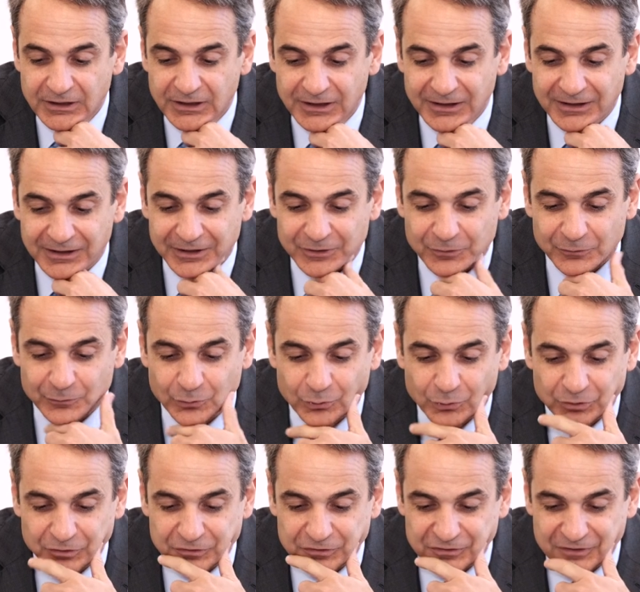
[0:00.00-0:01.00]
Uh, and of
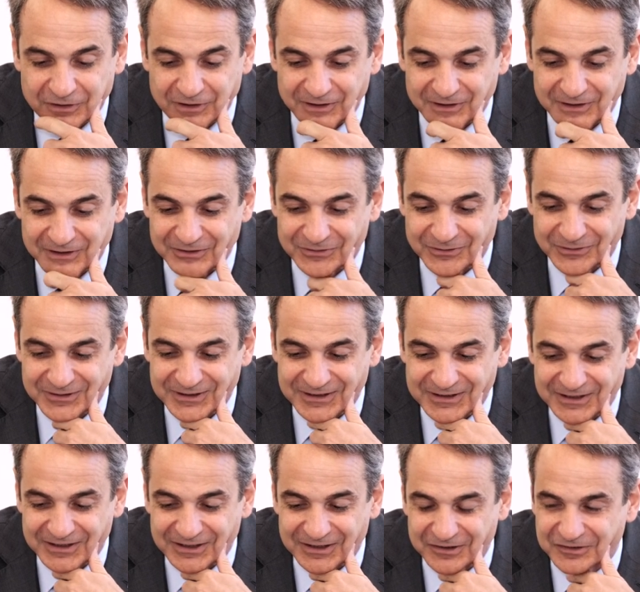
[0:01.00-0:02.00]
course, uh, you know,
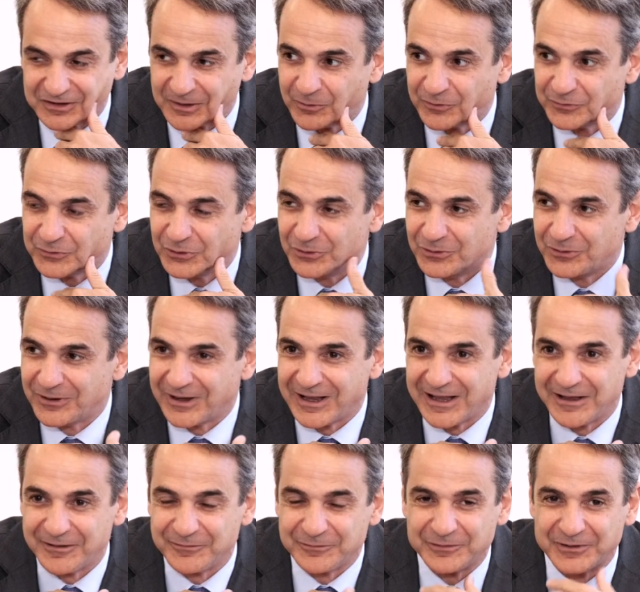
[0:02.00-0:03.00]
uh, some of you
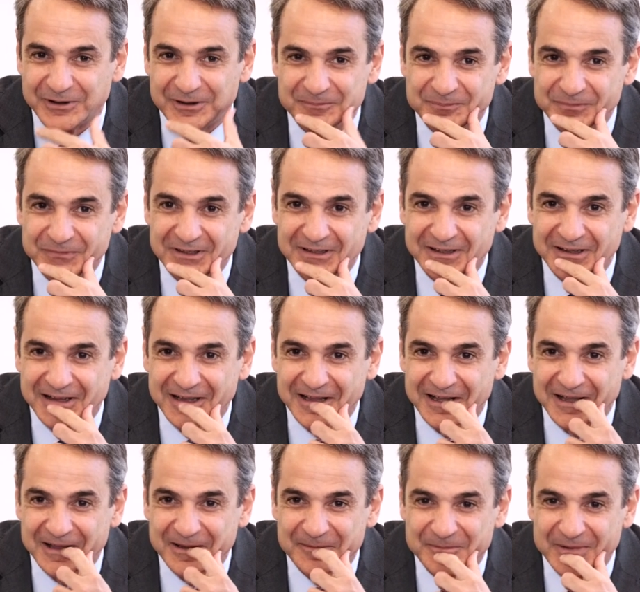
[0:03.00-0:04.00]
have uh,
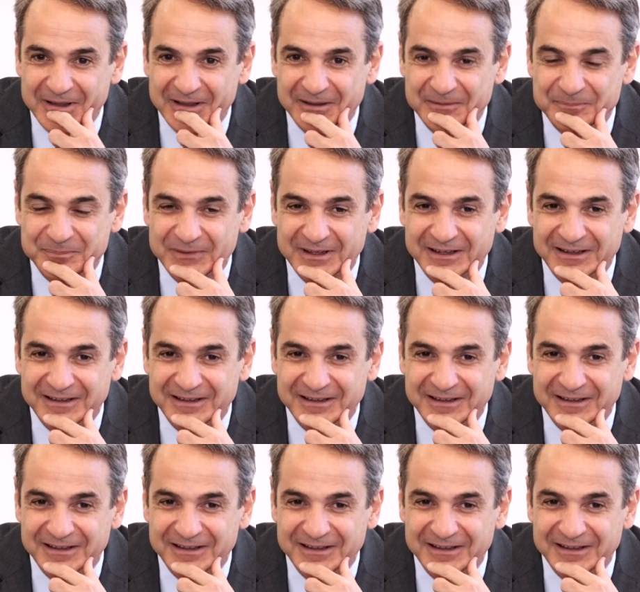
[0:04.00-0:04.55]
um, um,